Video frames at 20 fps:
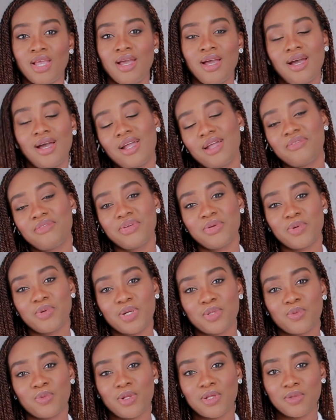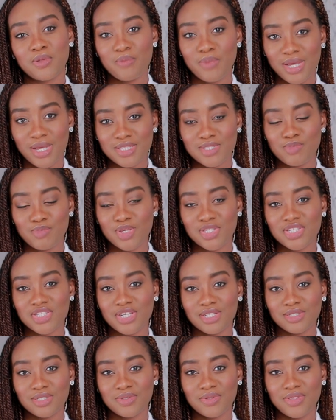Hi everyone, welcome back to my
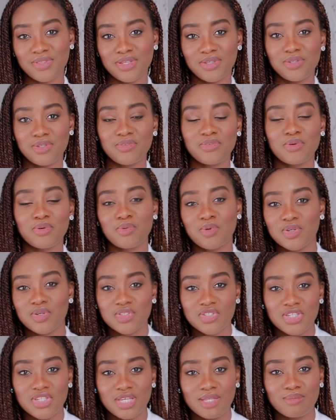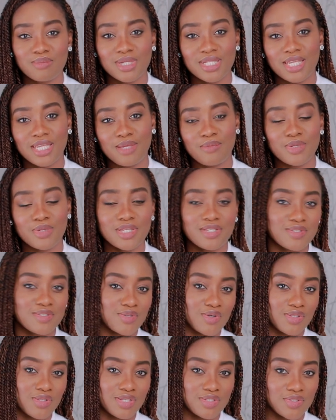channel. Thank you for watching. My name is
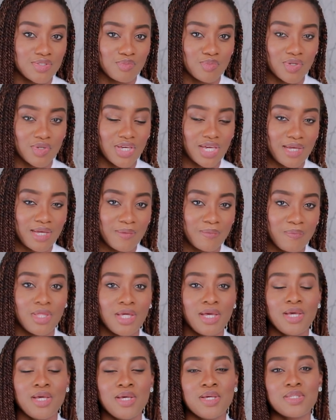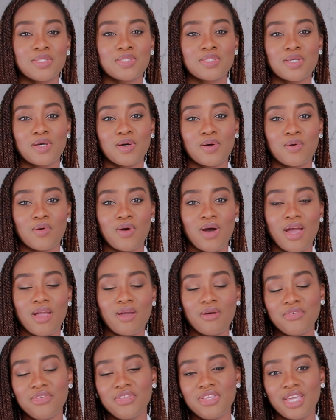Olajumoke. So I
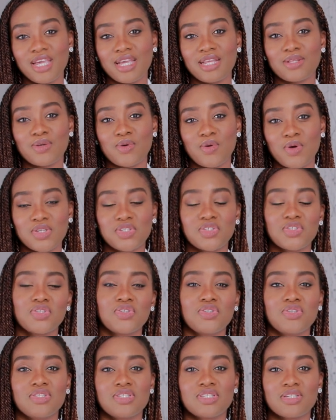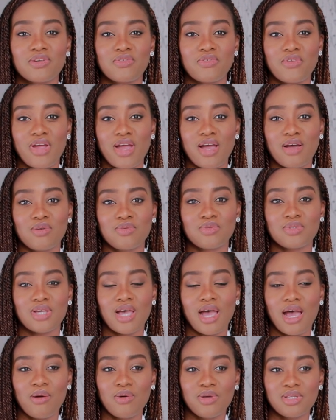often get questions around
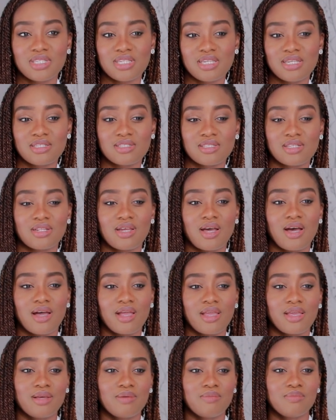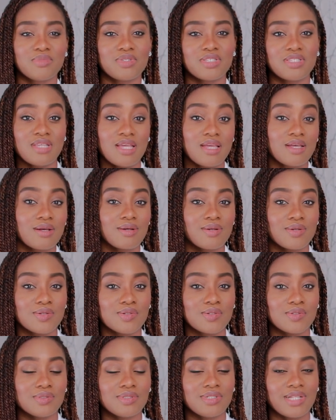how it is that I am
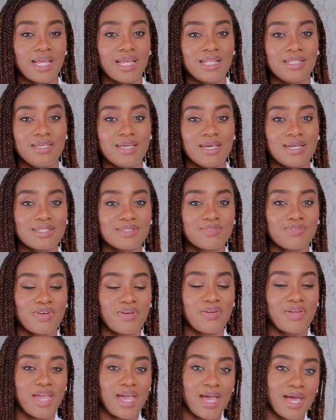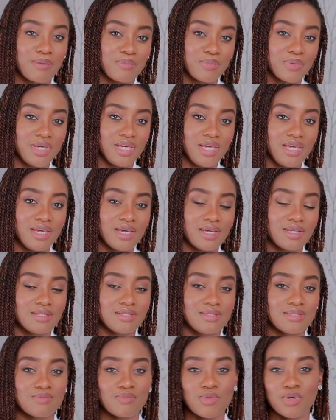single and yet very happy
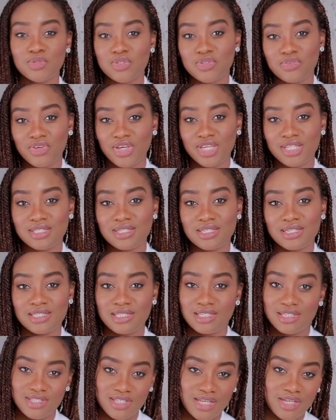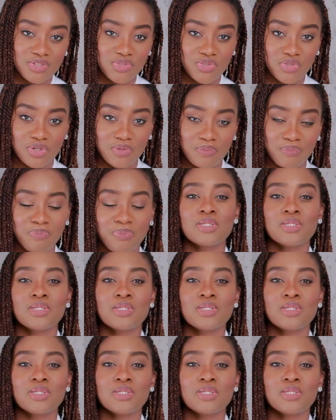and motivated, etc.